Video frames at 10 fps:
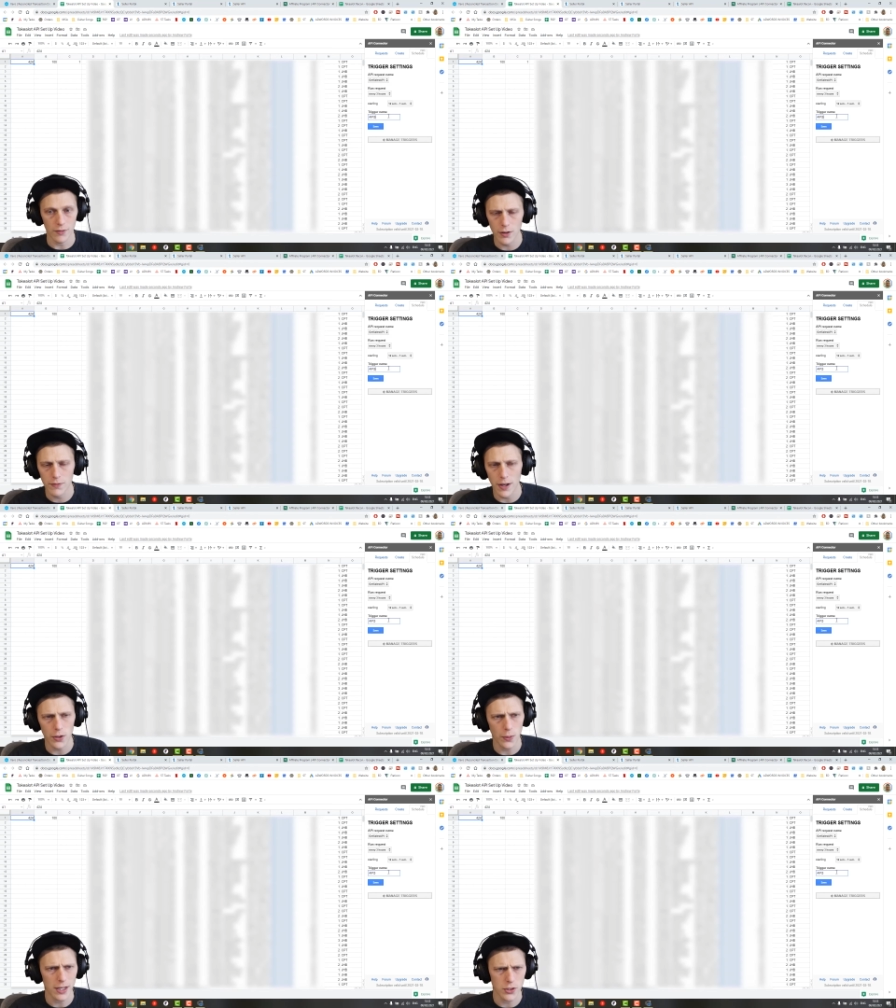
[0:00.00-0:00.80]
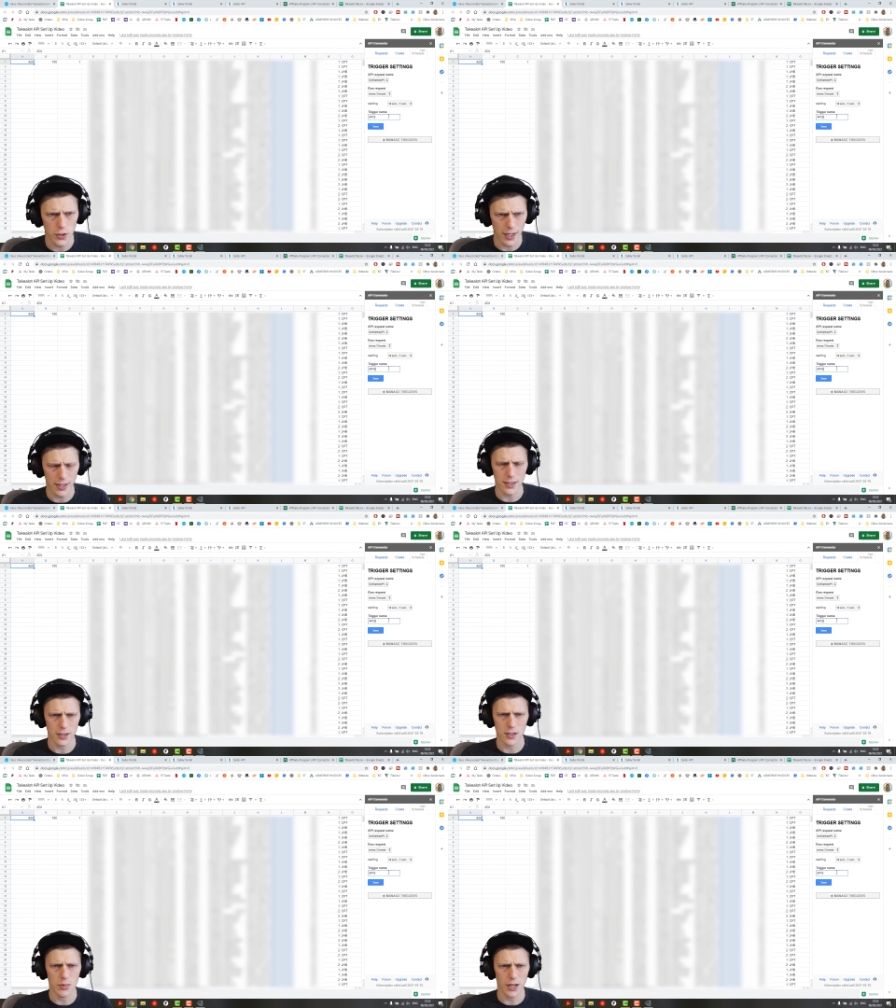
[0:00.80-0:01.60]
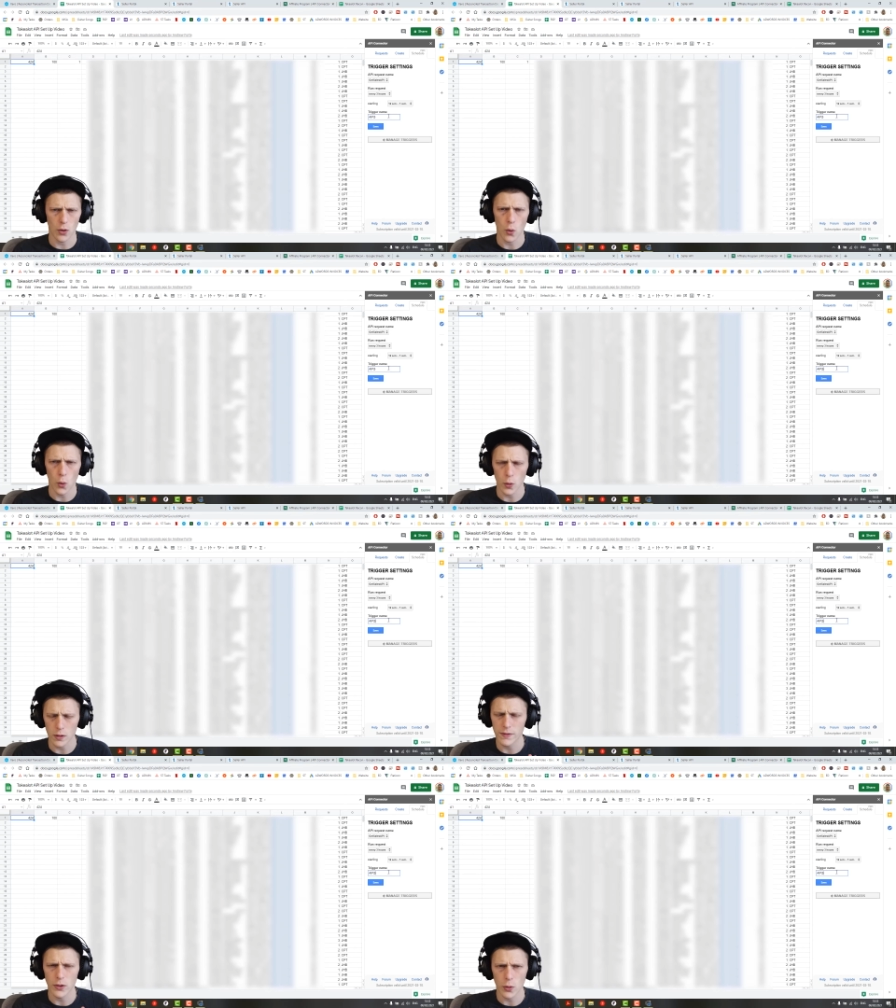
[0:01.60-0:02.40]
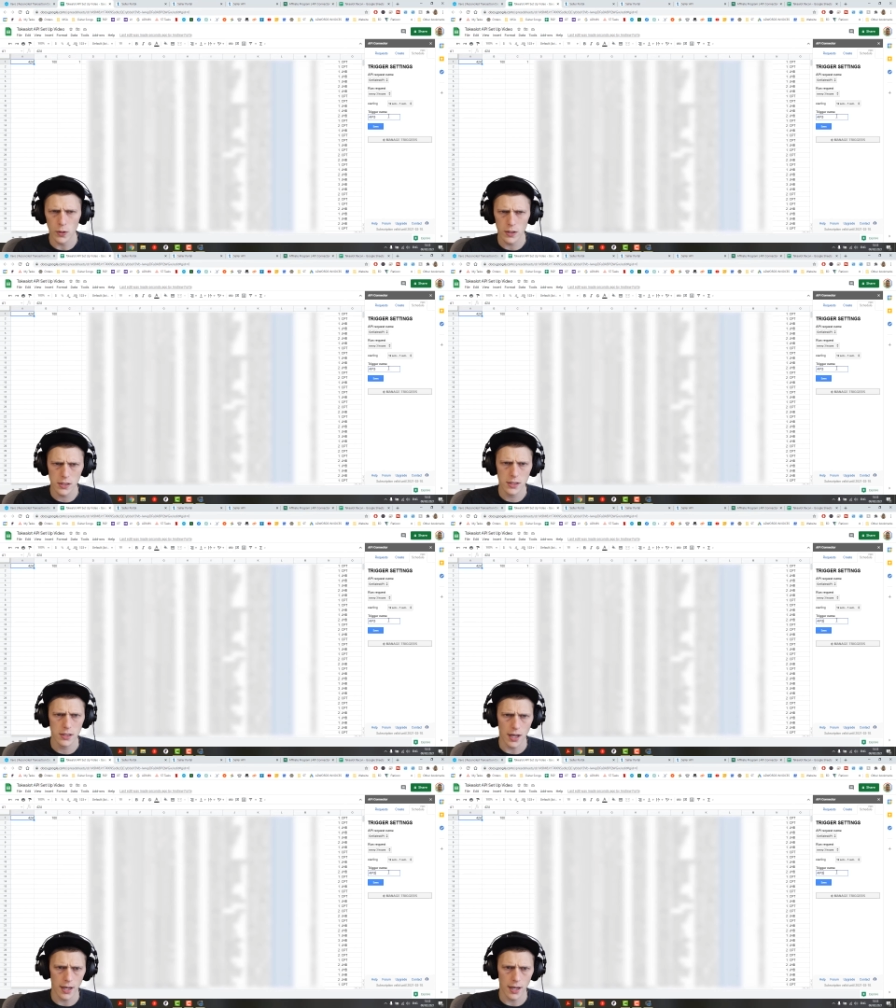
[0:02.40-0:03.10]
I've not found a way to get it to bring all of the orders.